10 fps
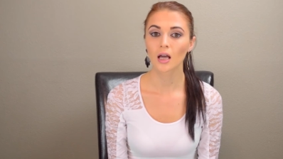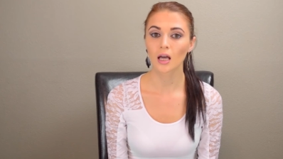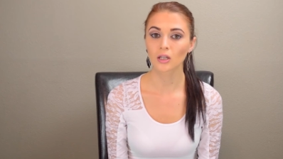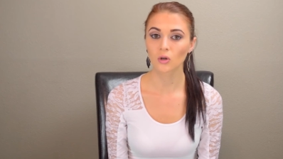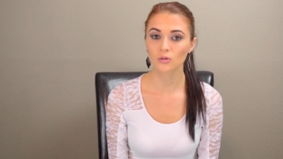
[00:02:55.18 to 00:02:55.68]

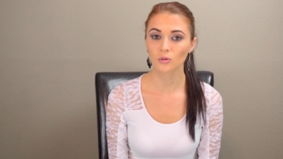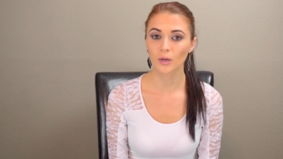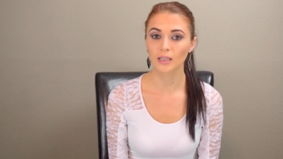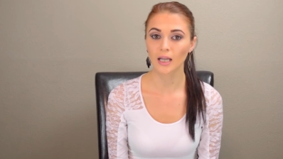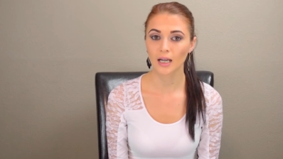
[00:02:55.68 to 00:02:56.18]
and also
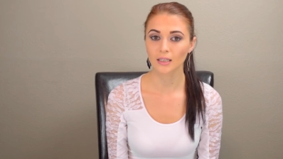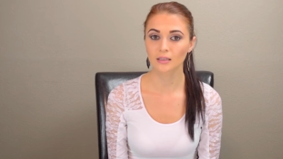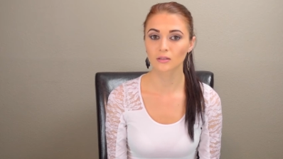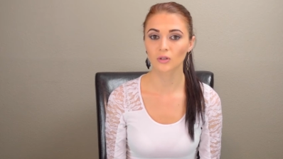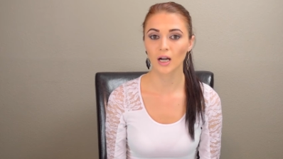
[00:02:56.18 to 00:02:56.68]
at night
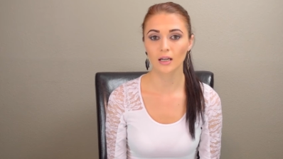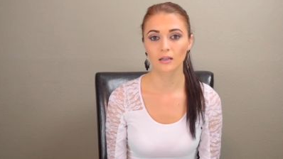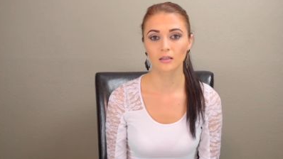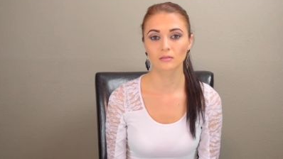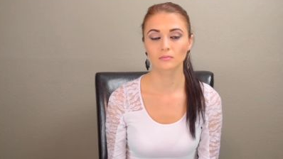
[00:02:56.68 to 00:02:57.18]
to kind
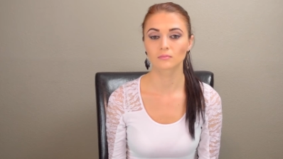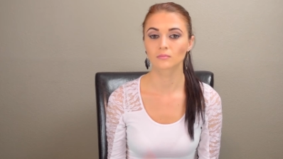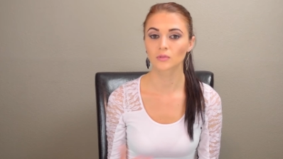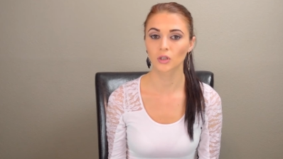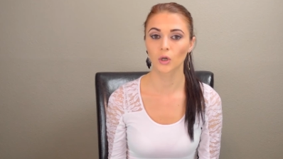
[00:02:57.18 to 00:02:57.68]
of,
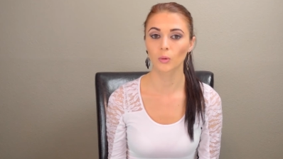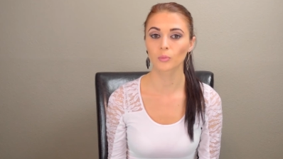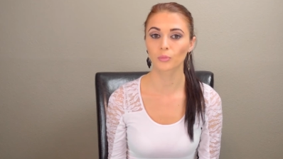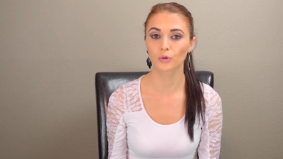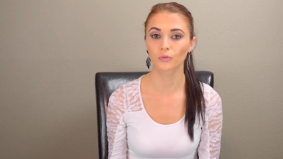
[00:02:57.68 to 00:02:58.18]
you know,
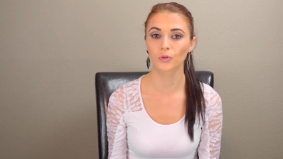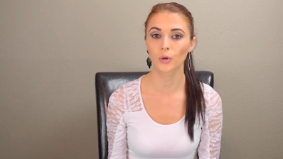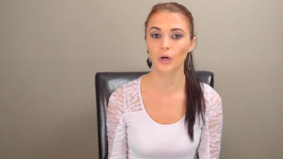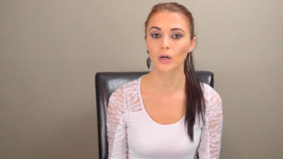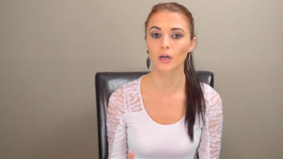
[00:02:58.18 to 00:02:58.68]
improve
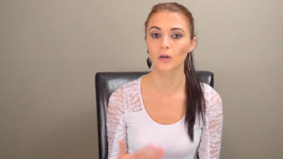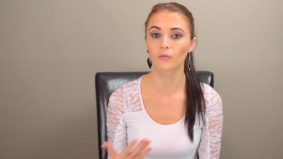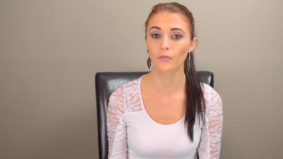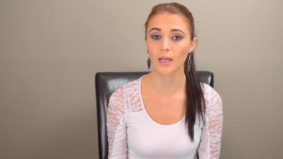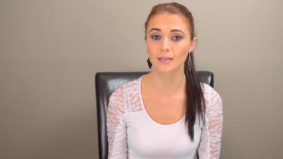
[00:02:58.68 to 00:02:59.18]
your uh,
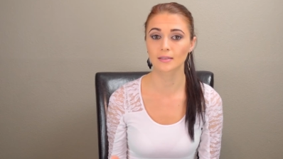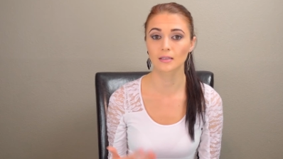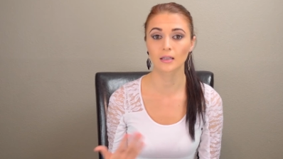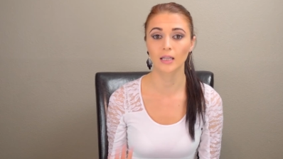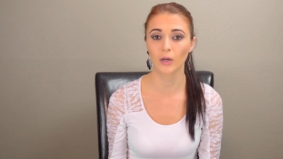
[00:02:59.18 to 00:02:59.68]
face
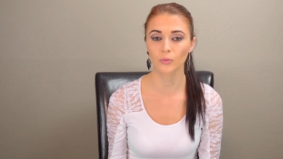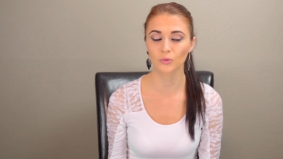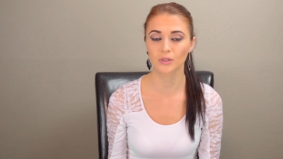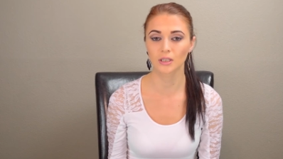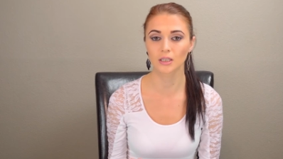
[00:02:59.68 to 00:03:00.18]
and night
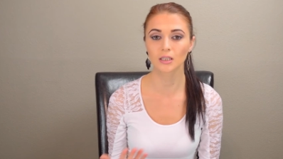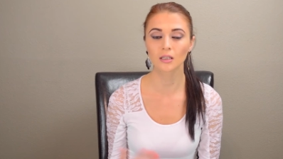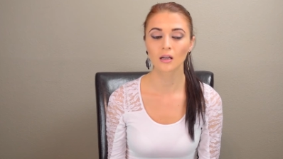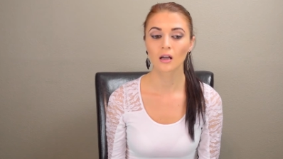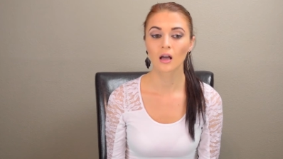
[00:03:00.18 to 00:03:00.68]
routine,
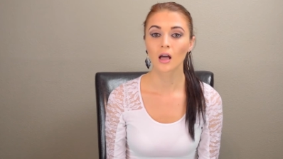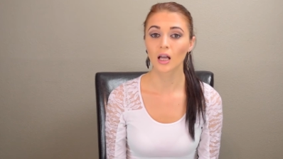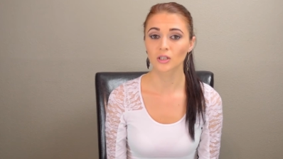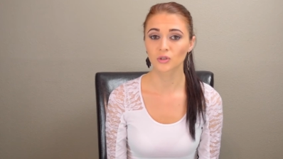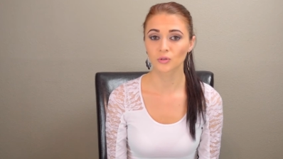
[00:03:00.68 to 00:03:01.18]

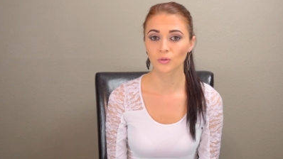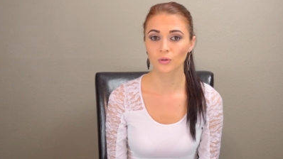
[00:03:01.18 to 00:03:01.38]
and to,